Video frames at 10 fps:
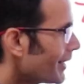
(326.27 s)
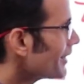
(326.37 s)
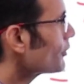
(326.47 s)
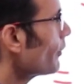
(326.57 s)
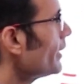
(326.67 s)

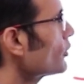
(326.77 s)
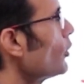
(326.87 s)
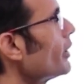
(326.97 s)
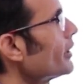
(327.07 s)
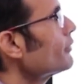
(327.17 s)
That's why it's
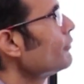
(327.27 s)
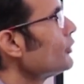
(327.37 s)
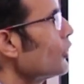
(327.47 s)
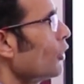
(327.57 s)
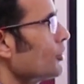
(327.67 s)
called as
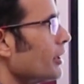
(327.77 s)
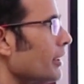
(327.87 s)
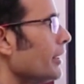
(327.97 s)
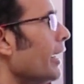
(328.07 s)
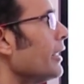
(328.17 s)
physiologic
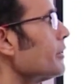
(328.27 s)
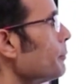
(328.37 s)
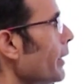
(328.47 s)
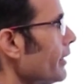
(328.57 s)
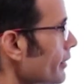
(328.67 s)
dead
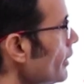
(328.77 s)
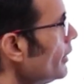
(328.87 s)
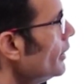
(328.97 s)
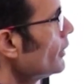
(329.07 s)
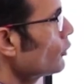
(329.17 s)
space.
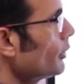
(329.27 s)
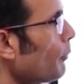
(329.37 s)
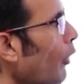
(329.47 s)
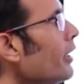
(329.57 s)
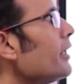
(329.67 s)
So the
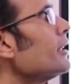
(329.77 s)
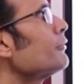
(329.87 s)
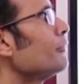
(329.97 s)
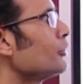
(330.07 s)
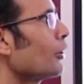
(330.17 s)
point
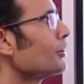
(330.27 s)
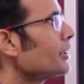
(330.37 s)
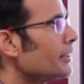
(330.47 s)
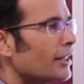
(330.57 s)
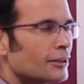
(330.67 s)
is,
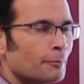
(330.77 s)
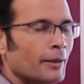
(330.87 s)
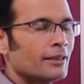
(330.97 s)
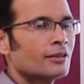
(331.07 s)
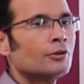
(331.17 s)
physiologic dead
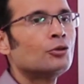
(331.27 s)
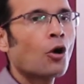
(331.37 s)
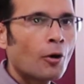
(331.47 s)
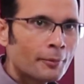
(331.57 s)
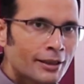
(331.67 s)
space
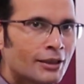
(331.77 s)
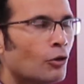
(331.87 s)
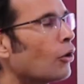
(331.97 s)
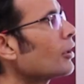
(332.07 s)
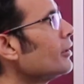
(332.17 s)

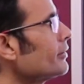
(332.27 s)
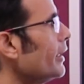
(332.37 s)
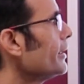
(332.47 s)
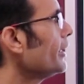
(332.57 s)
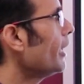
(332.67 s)
normally occurs
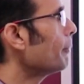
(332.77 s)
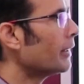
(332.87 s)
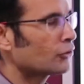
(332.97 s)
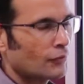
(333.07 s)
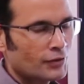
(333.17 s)
at the
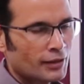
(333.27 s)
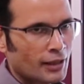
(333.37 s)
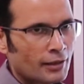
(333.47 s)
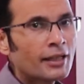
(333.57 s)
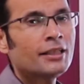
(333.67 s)
apex of the
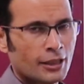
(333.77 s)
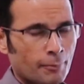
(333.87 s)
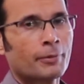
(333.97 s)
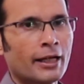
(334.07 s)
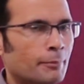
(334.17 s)
lung in the
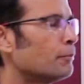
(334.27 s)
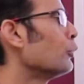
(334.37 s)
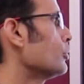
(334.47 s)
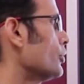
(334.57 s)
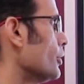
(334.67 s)
upright
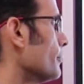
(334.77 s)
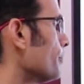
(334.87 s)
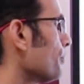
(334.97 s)
posture.